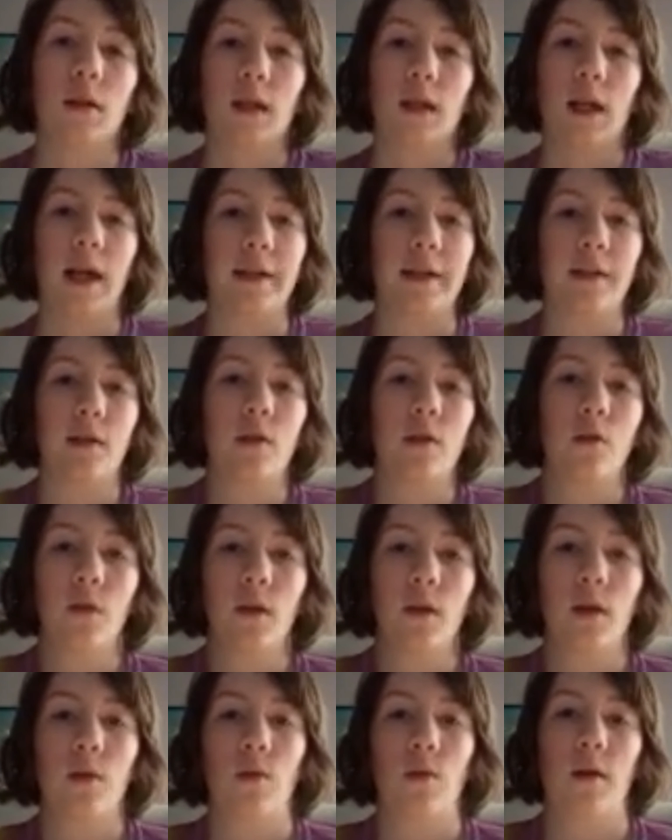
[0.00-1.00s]
I didn't
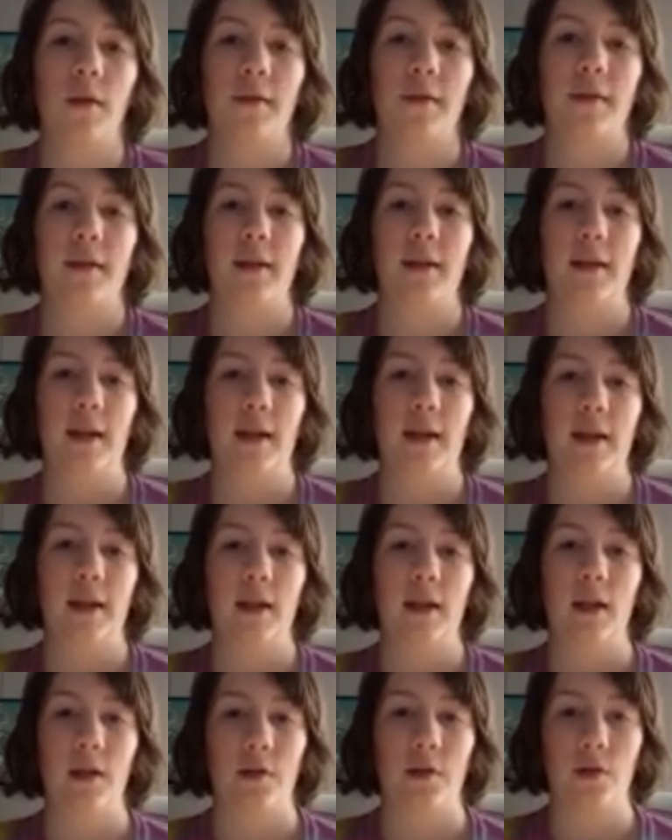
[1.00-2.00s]
really want to see
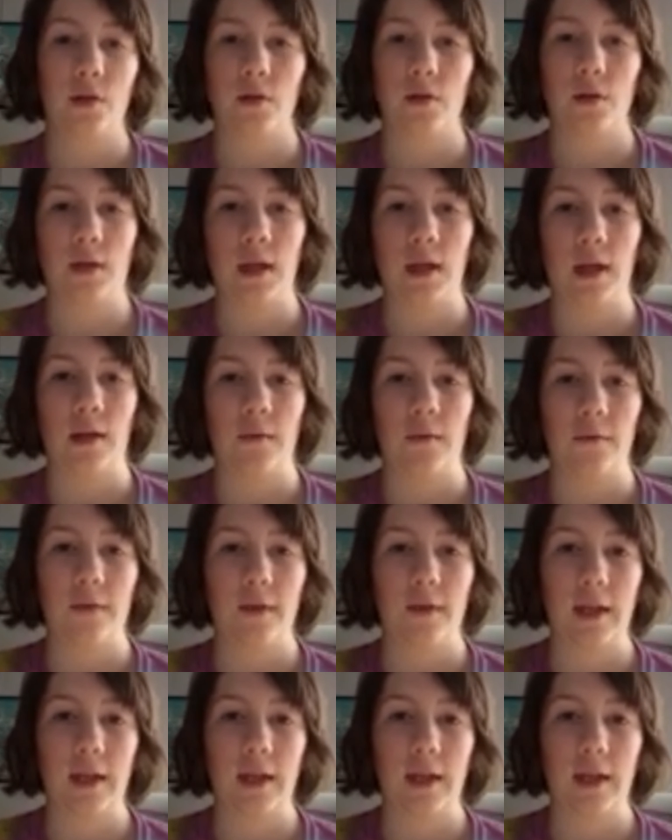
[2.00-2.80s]
any other kind of